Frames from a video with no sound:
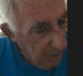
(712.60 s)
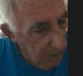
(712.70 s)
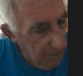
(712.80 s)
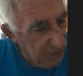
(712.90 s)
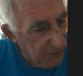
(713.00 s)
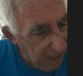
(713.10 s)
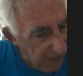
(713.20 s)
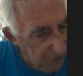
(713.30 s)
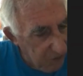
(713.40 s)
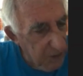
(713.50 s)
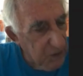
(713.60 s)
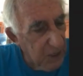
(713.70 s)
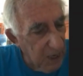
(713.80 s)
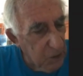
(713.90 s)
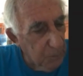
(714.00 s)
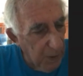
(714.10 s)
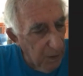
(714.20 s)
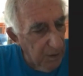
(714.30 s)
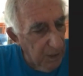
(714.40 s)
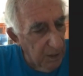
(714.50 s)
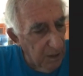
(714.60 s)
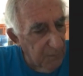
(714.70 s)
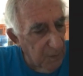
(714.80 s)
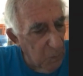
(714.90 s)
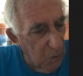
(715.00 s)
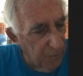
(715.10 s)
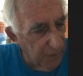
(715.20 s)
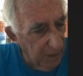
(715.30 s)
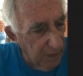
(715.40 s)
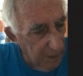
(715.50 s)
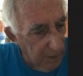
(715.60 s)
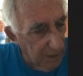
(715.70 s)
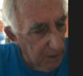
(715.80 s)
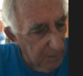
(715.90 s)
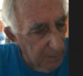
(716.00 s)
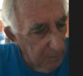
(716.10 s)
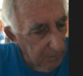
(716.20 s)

the sketch, the sketch parody of the movie um,